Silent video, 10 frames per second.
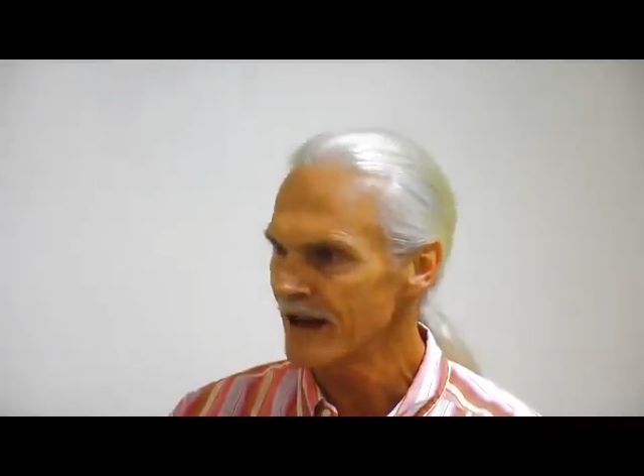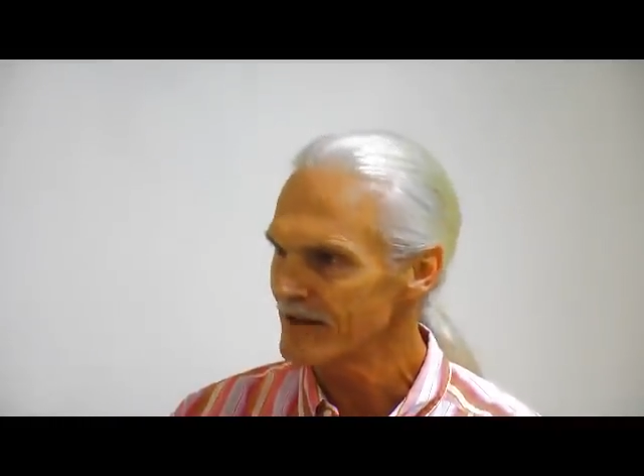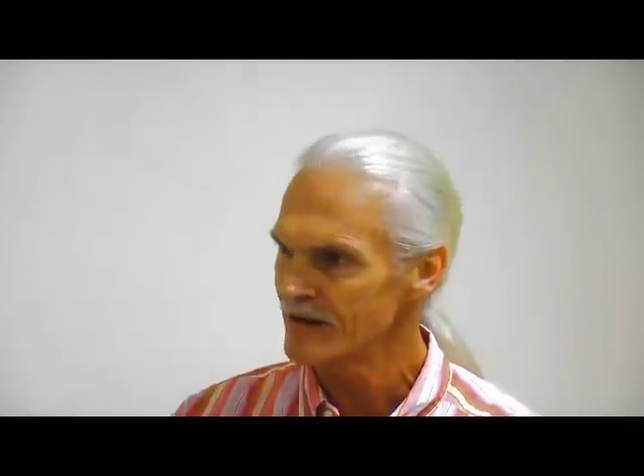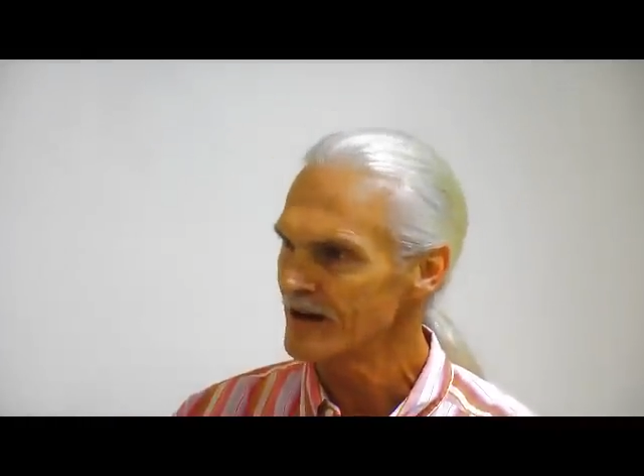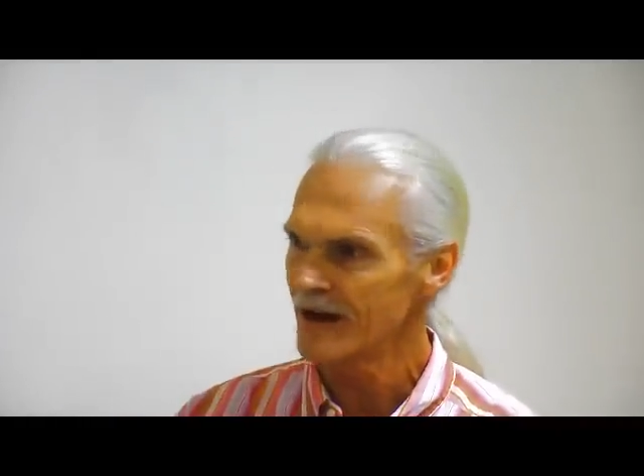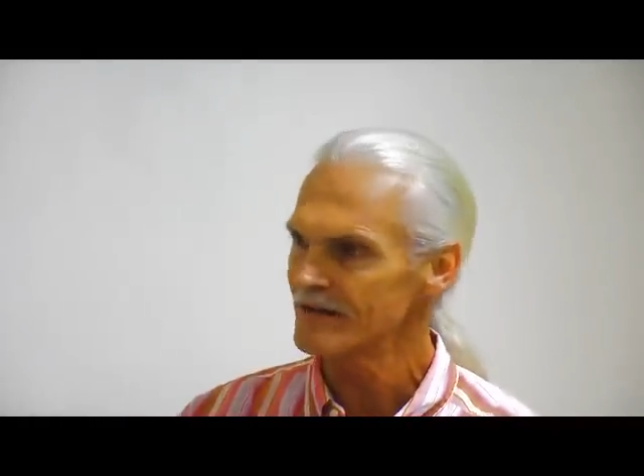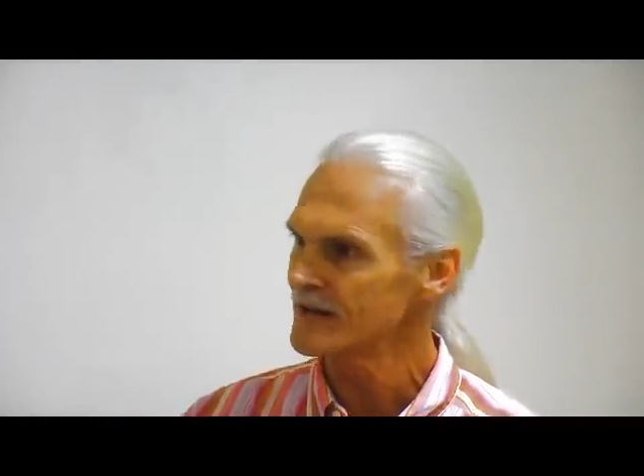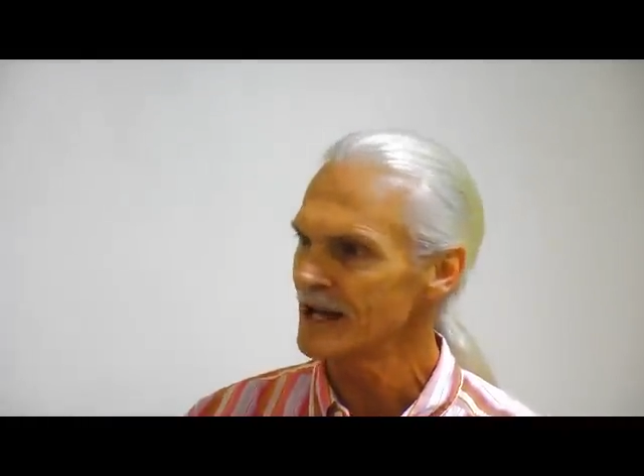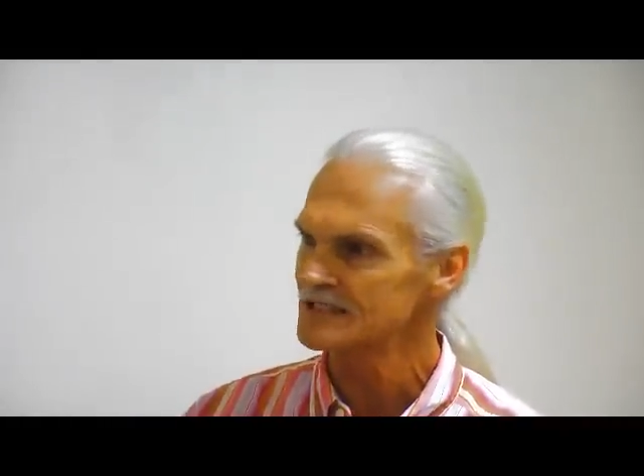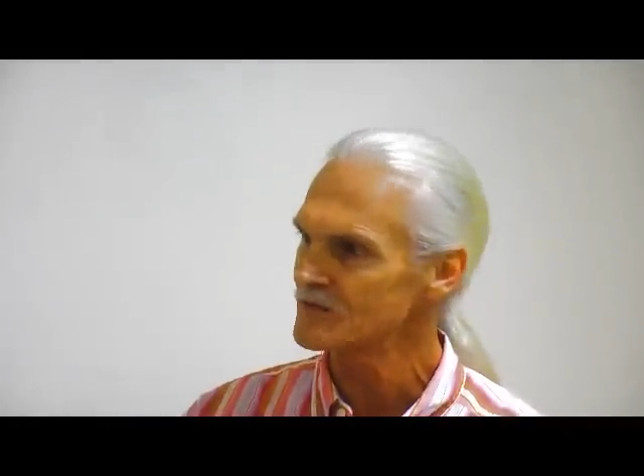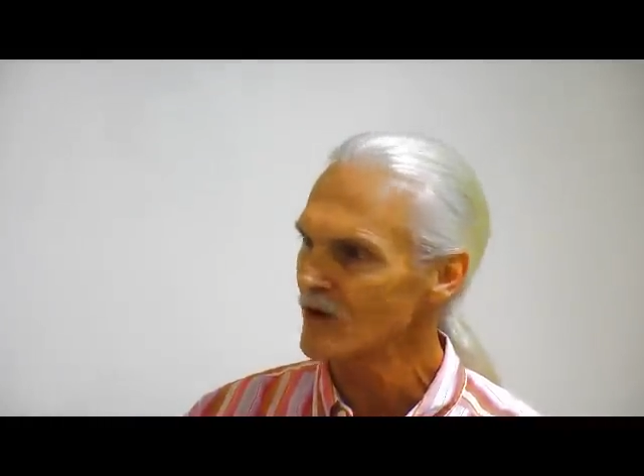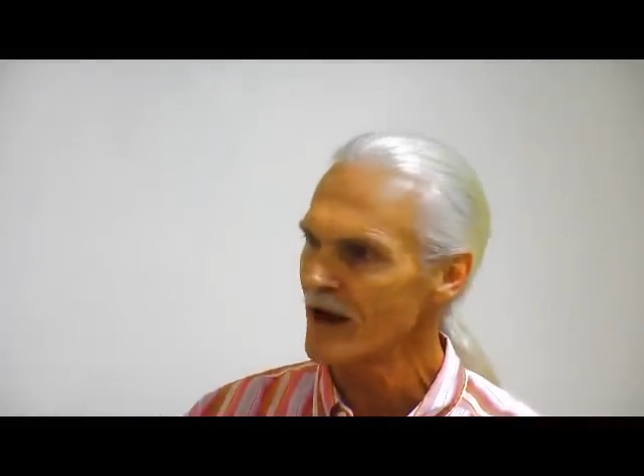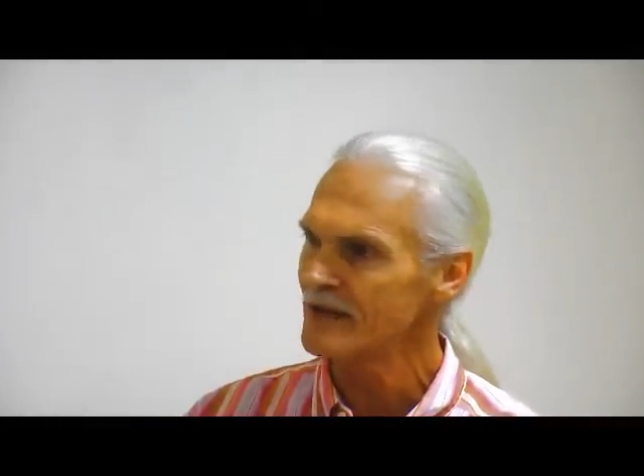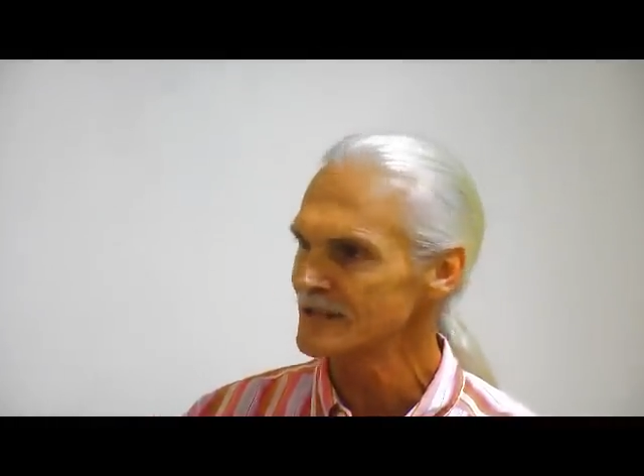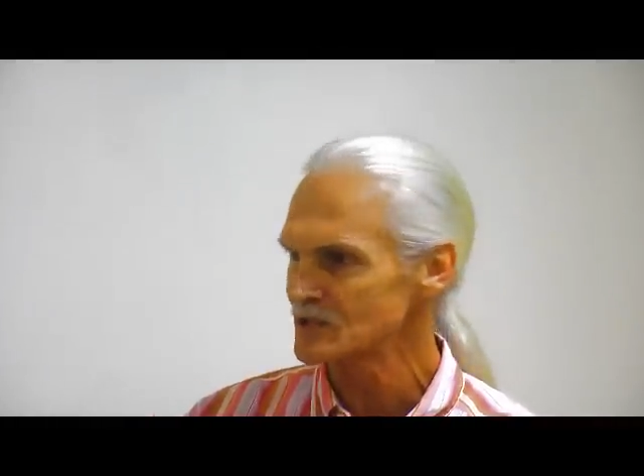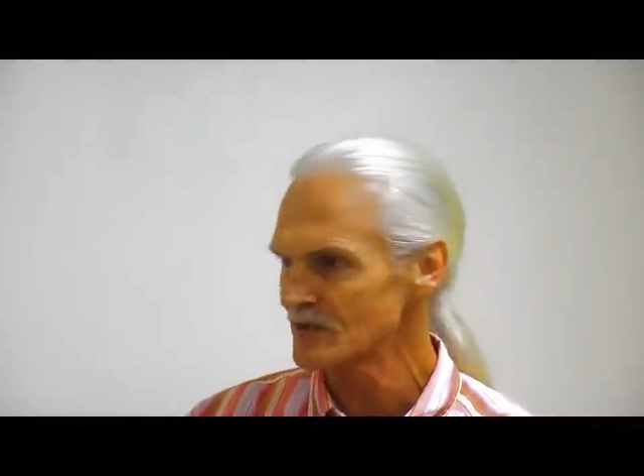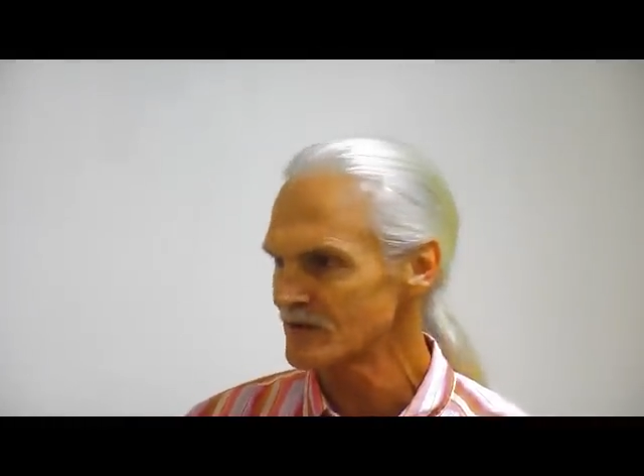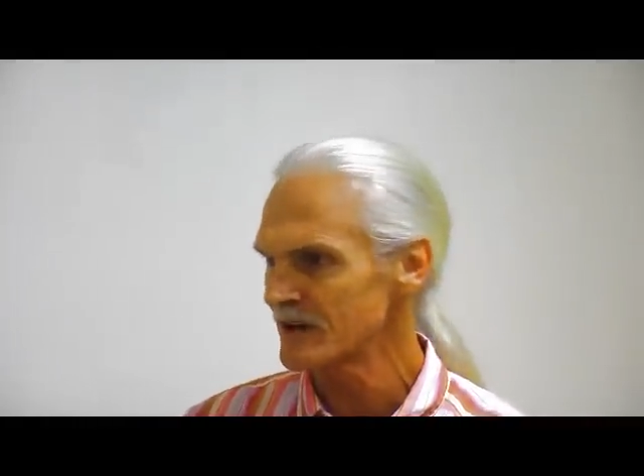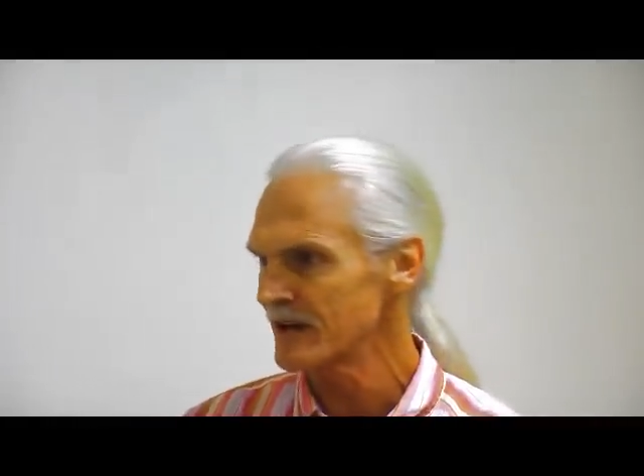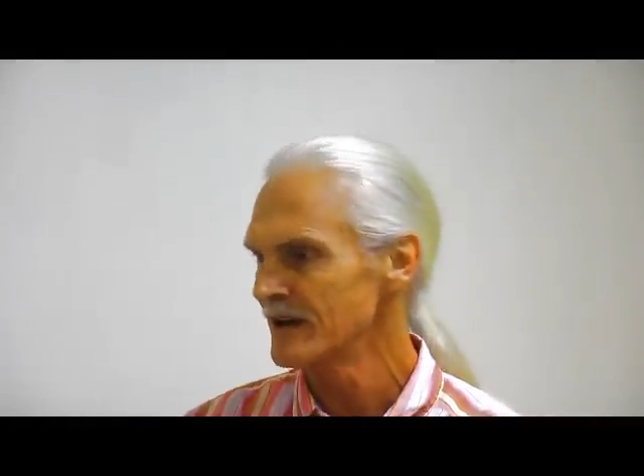have a glass of wine, this sort
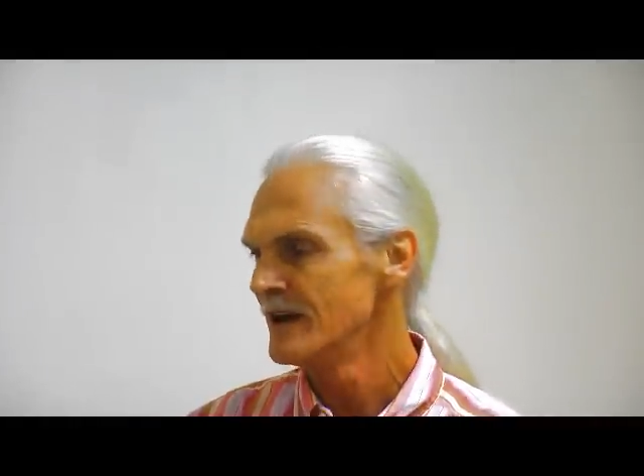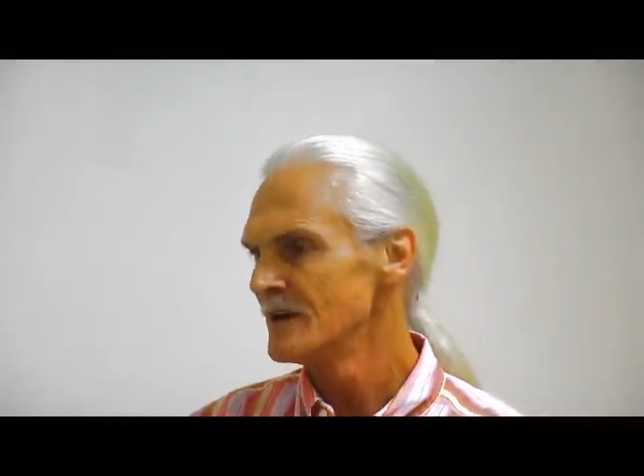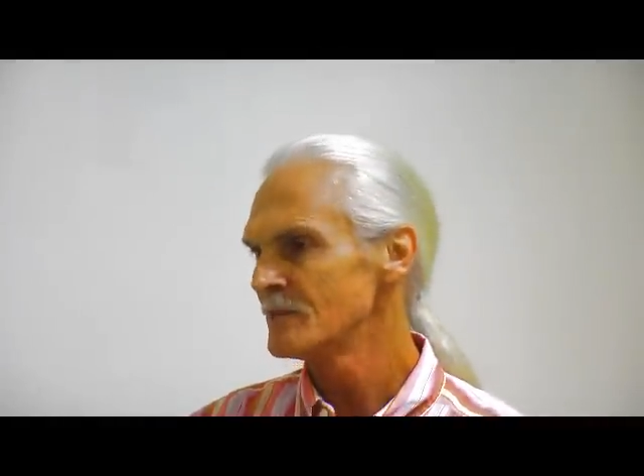of thing.